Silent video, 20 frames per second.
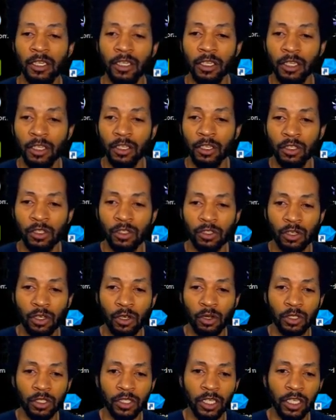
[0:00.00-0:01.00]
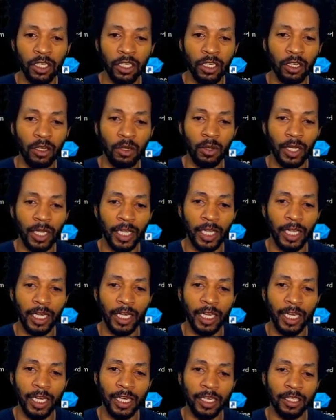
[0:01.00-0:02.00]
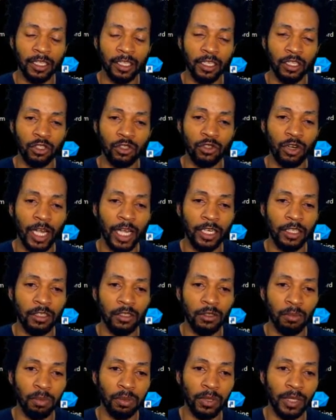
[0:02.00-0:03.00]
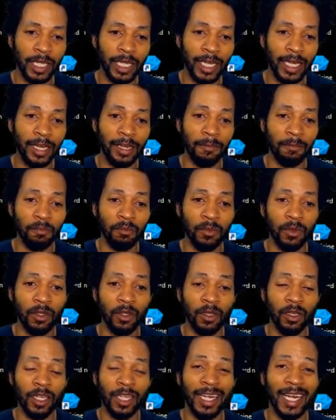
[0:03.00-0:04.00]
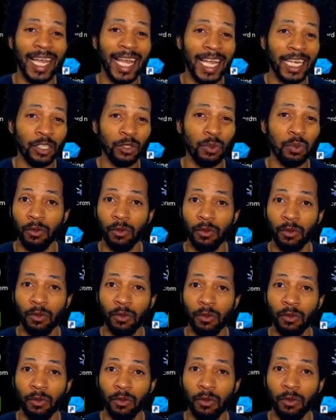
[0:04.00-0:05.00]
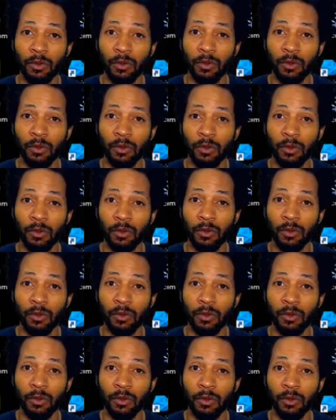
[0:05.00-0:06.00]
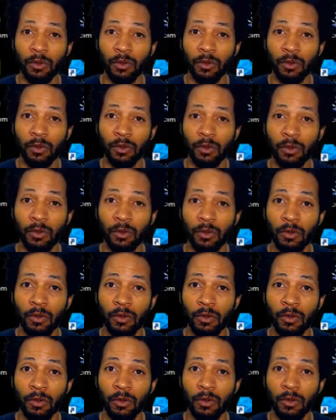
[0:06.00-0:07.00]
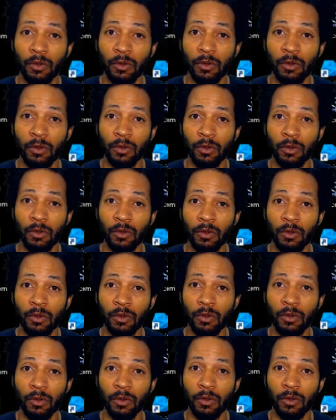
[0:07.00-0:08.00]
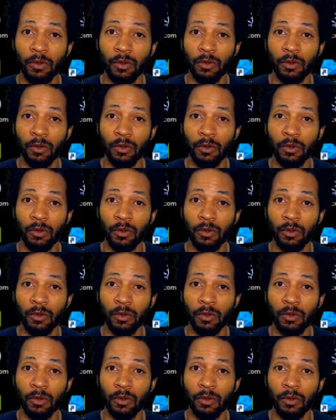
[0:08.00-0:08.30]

So it's going to go in and it's going to try to play an actual Unreal Engine 4